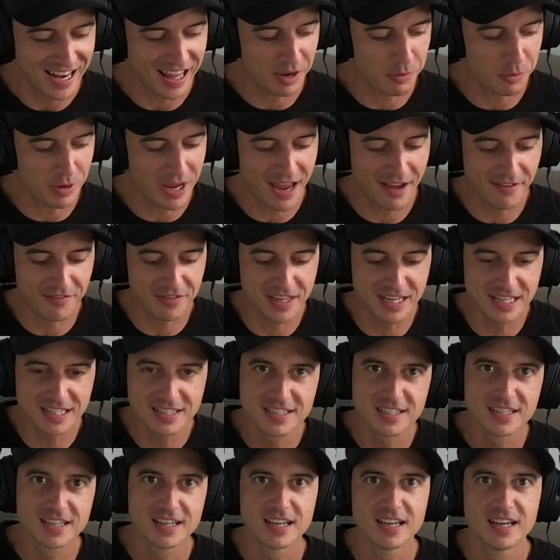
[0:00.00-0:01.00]
Like we have
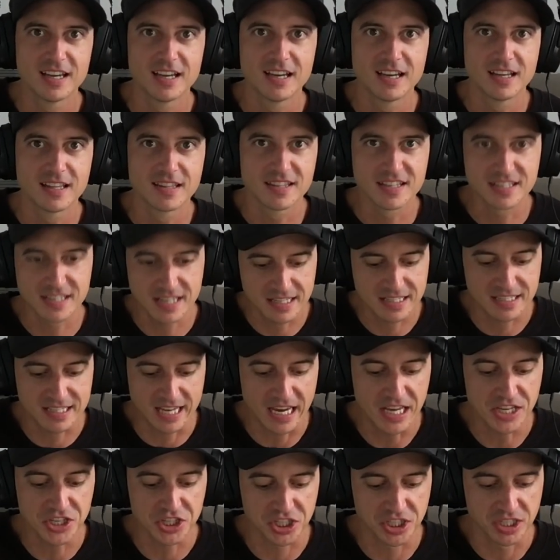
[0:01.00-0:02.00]
this is
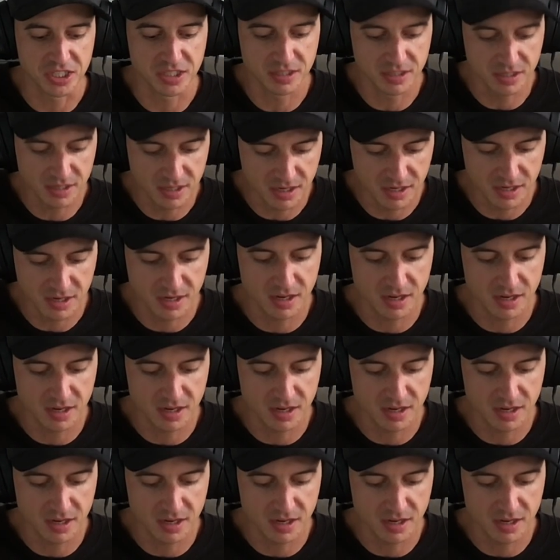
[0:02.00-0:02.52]
tension.